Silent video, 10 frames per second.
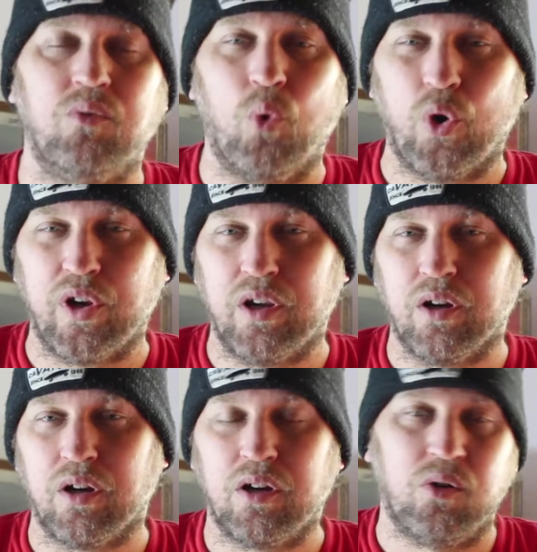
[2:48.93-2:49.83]

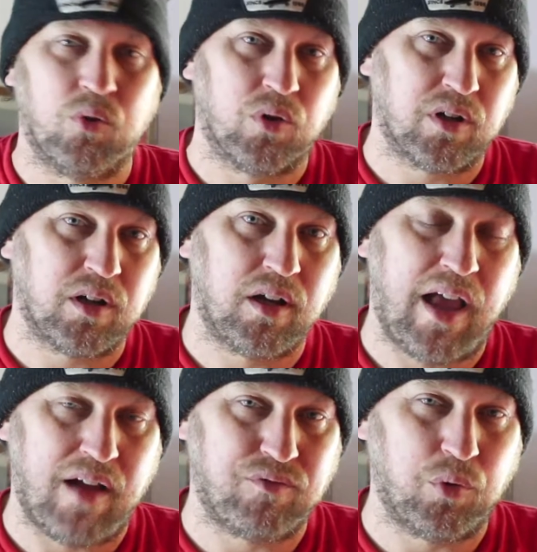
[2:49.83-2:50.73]
warrior orc,
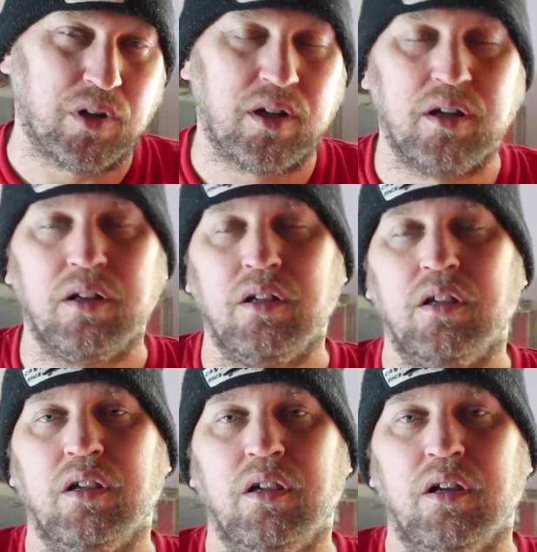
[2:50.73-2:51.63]
half
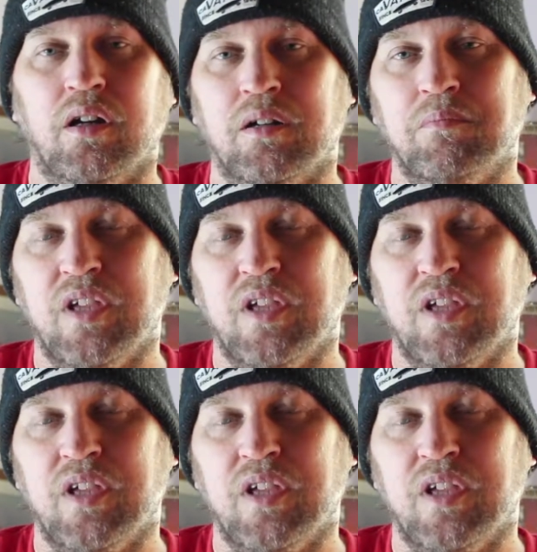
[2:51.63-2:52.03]
orc.